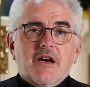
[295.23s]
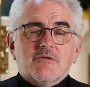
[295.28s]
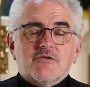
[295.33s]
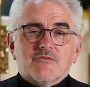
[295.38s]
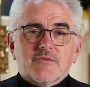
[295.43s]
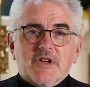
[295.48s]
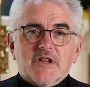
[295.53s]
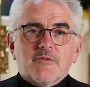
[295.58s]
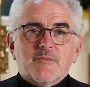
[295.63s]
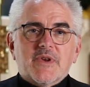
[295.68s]
I
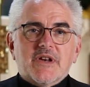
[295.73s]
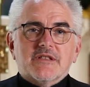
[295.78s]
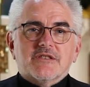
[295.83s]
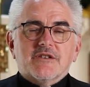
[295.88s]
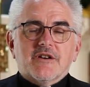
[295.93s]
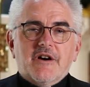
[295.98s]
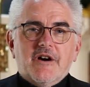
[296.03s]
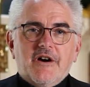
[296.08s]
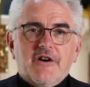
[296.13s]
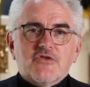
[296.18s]
would recommend
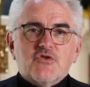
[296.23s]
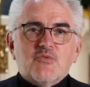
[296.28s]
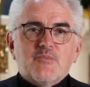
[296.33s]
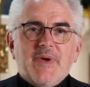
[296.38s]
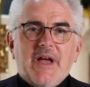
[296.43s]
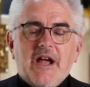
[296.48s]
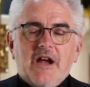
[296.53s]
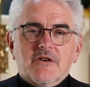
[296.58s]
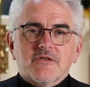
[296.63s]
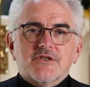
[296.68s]
it to
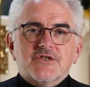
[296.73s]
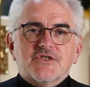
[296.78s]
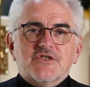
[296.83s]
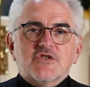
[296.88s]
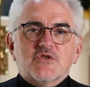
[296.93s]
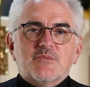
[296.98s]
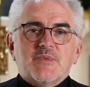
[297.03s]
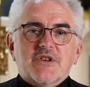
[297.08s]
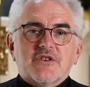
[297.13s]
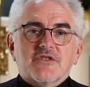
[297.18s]
other
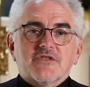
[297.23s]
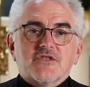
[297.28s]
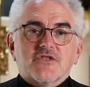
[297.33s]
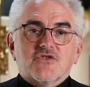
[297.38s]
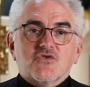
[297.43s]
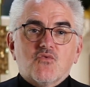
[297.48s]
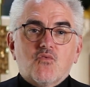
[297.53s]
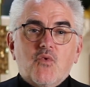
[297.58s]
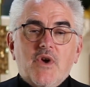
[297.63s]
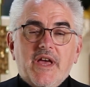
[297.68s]
parishes, because
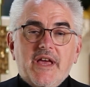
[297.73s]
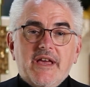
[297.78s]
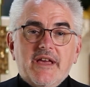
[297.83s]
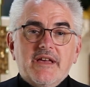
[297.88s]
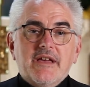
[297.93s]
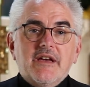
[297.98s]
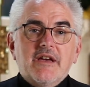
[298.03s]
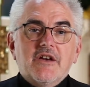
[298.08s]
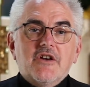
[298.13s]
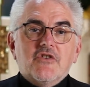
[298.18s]
it's a
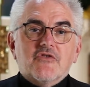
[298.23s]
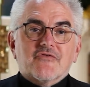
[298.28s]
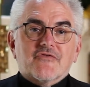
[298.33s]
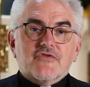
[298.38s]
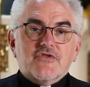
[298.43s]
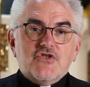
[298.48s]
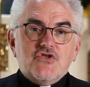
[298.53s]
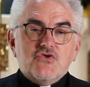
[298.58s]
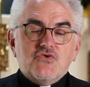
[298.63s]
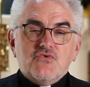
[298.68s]
way
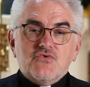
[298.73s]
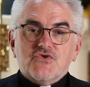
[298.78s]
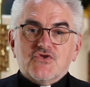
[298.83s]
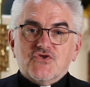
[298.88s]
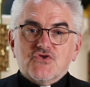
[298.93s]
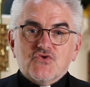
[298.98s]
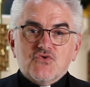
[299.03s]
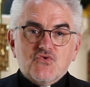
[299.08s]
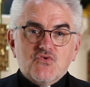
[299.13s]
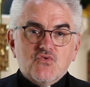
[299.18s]
for you
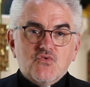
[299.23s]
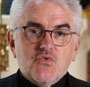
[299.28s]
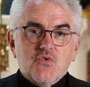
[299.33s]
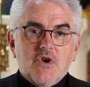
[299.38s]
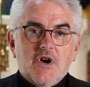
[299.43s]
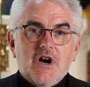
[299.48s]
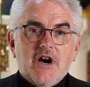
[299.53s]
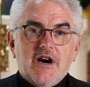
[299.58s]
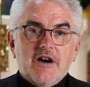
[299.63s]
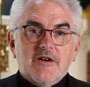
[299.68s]

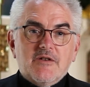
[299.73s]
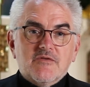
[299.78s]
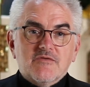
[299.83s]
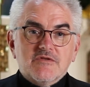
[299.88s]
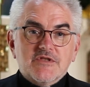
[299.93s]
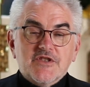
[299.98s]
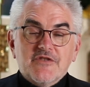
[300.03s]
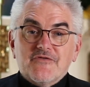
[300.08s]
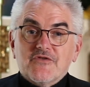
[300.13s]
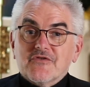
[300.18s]
to
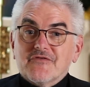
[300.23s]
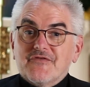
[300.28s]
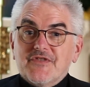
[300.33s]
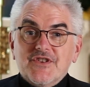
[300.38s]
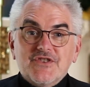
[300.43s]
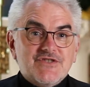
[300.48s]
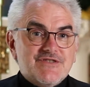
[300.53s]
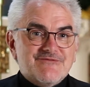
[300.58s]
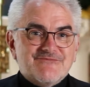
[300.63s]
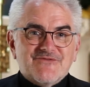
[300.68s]
live your
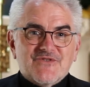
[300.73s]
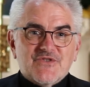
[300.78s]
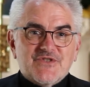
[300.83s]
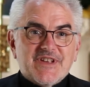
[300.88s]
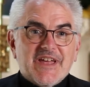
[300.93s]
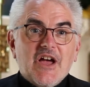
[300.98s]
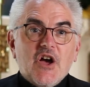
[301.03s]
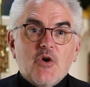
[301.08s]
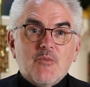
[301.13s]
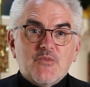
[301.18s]
vision
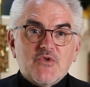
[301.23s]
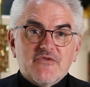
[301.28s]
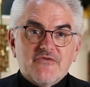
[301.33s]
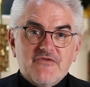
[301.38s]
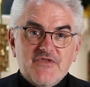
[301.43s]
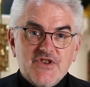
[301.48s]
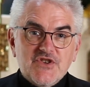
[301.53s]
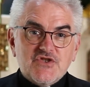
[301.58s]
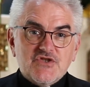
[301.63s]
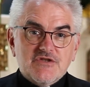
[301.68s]
or to help
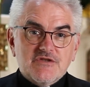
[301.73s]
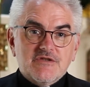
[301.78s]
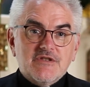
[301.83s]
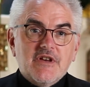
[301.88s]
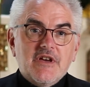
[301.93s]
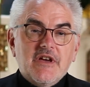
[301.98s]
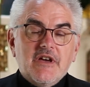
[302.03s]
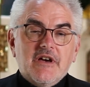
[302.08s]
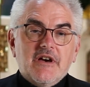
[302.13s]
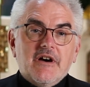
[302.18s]
your vision